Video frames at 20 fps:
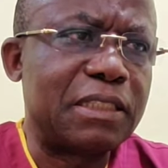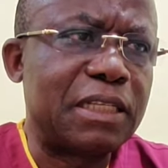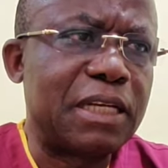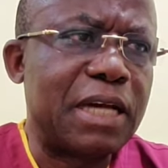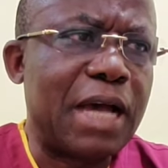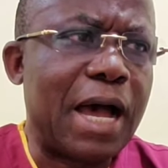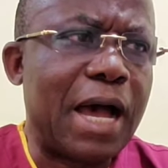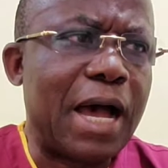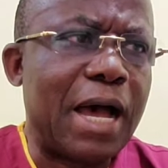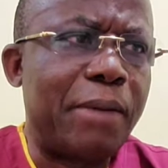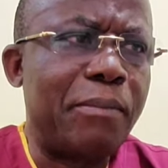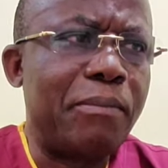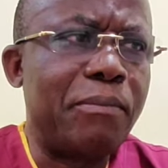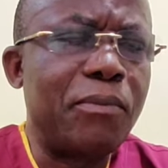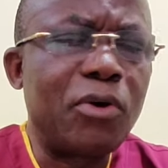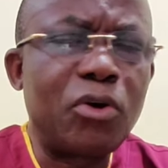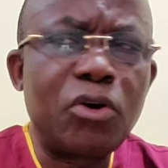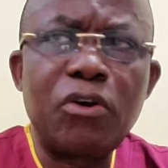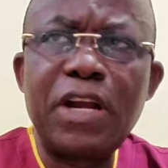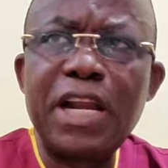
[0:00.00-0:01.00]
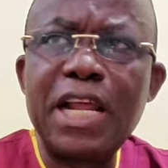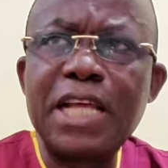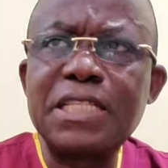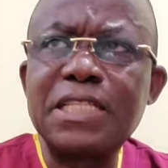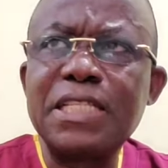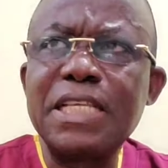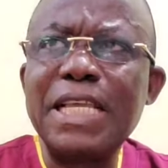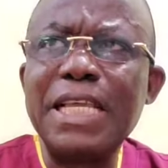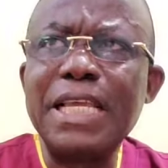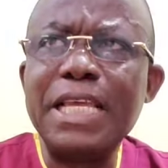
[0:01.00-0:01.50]
are more or
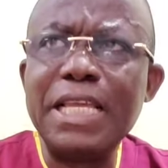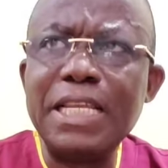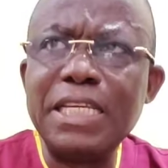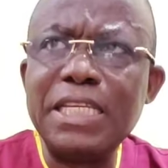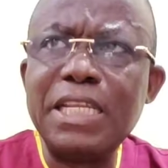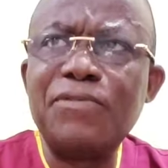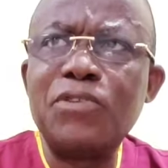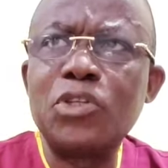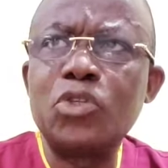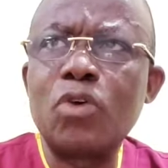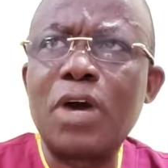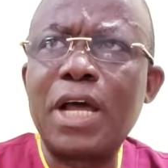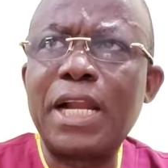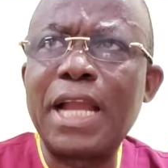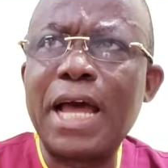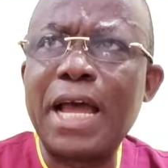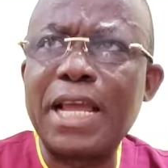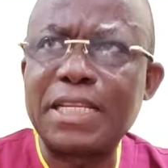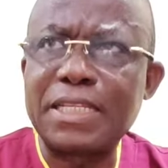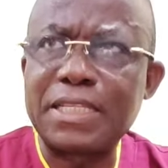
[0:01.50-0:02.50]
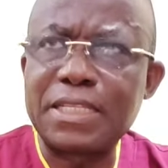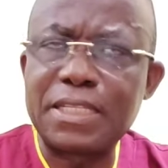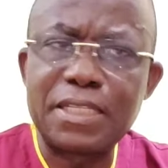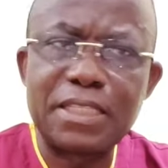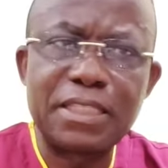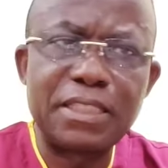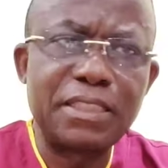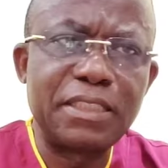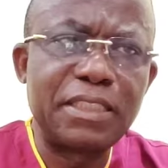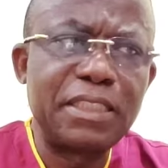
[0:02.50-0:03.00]
less individualized,
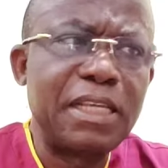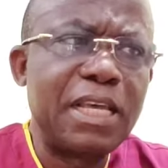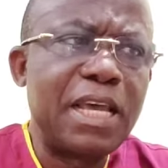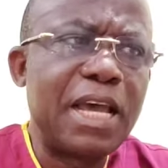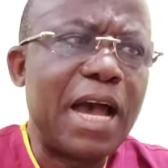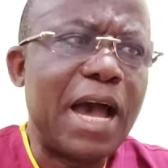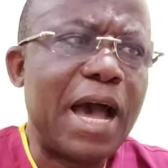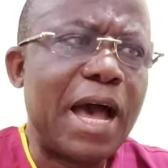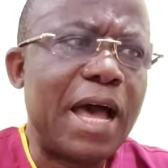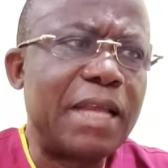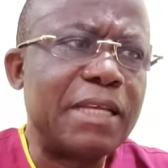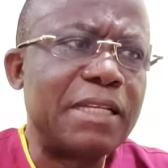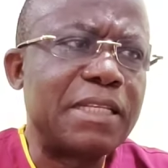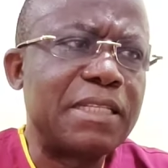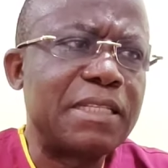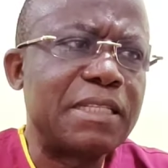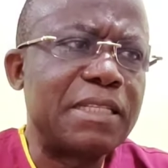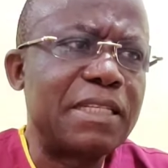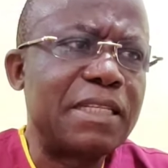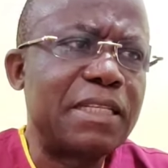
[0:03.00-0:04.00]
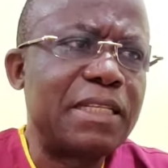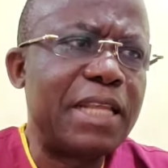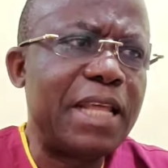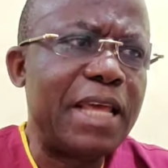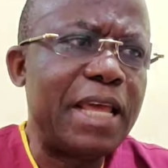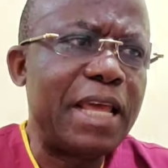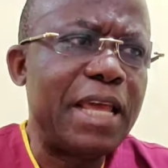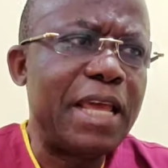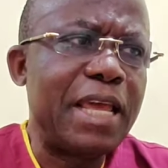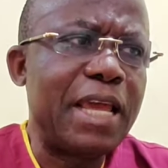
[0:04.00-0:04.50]
and
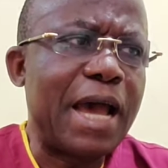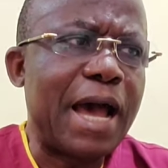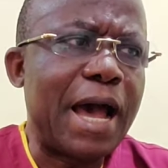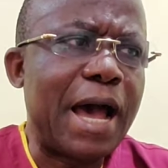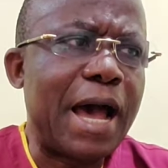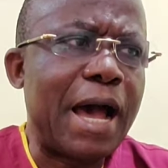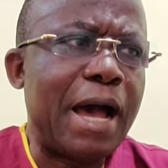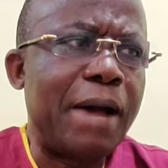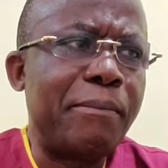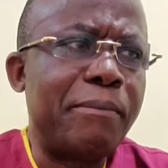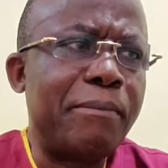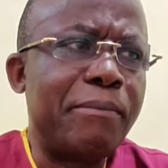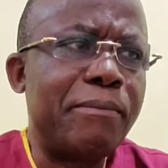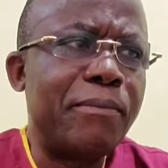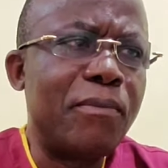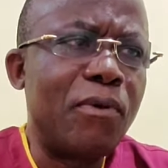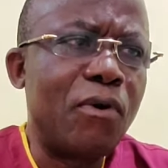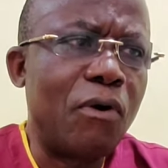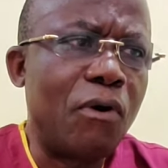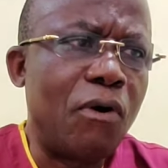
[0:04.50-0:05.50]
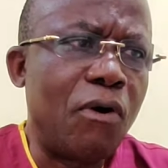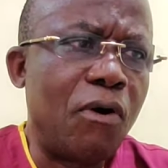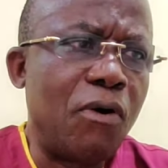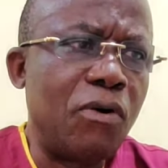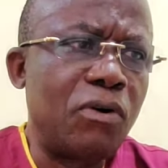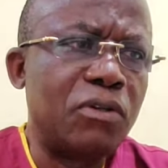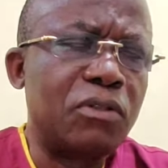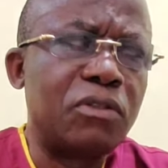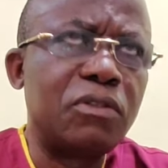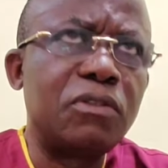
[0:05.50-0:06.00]
they are
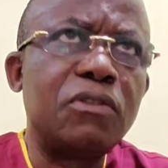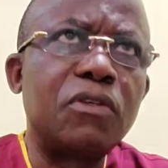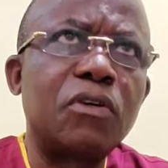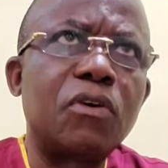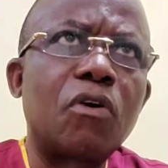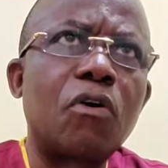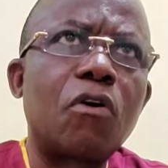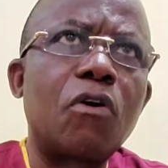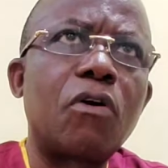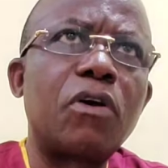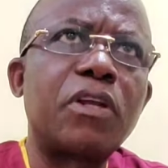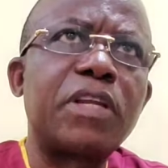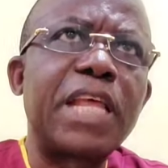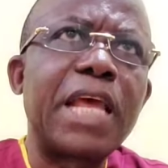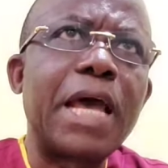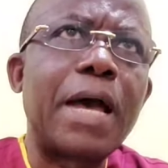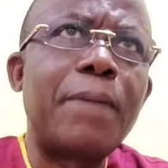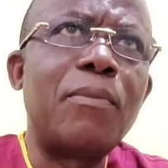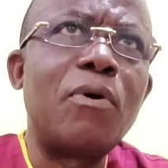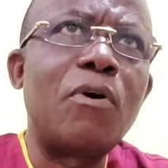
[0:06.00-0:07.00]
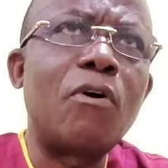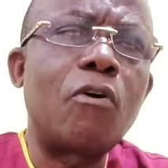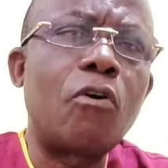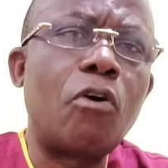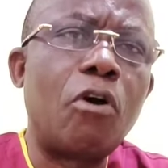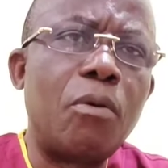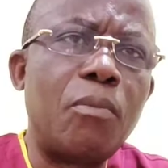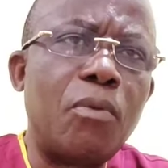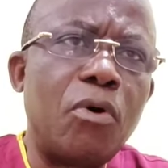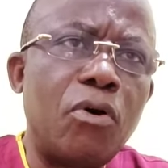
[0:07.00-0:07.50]
more
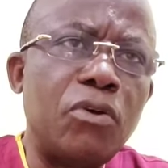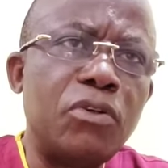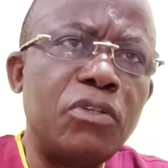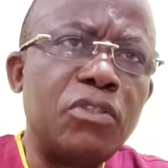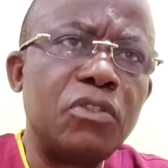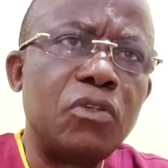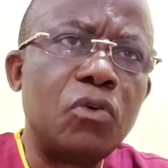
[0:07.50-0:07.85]
common